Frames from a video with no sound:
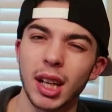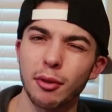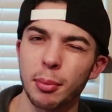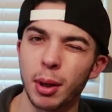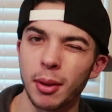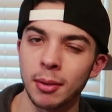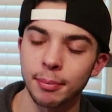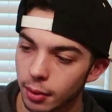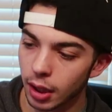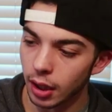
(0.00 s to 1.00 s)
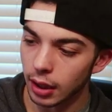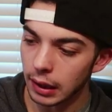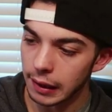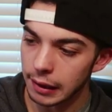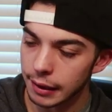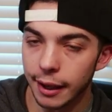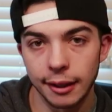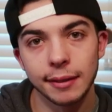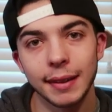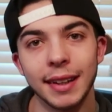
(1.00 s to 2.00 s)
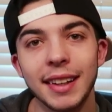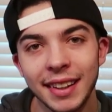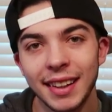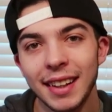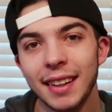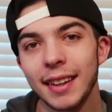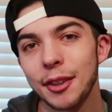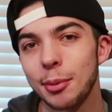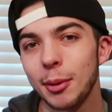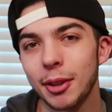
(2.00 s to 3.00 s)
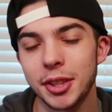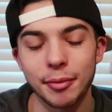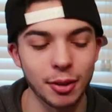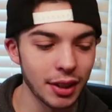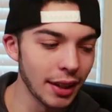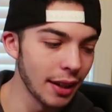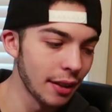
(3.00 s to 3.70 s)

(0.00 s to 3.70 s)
kind of a bummer, but uh, yeah. That's pretty much it for today,